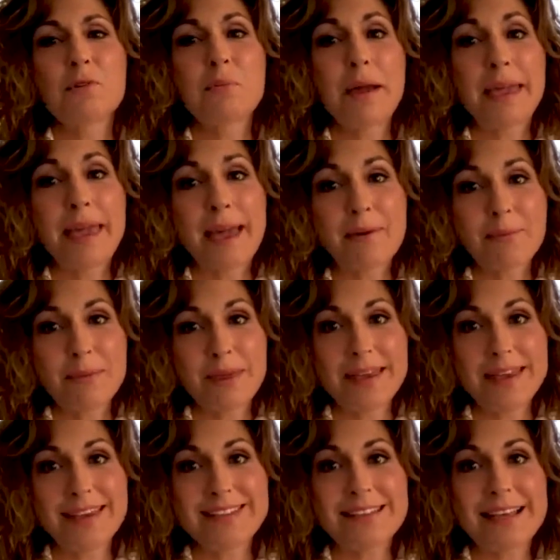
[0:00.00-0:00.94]
from
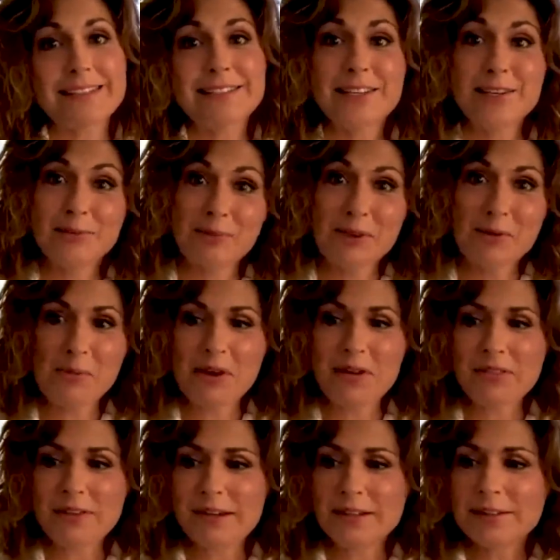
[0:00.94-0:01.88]
Miami is asking me
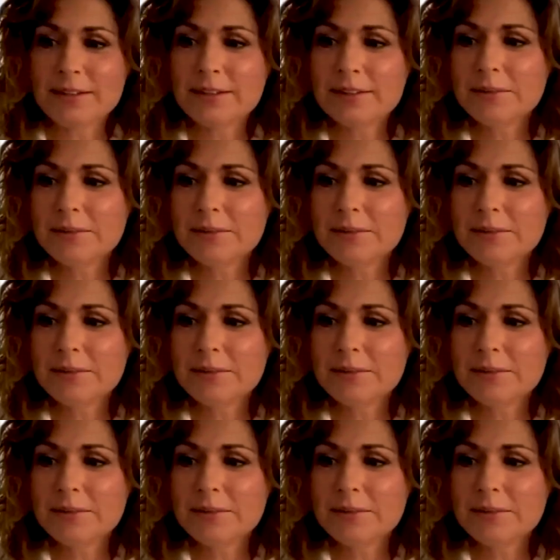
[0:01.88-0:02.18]
about that.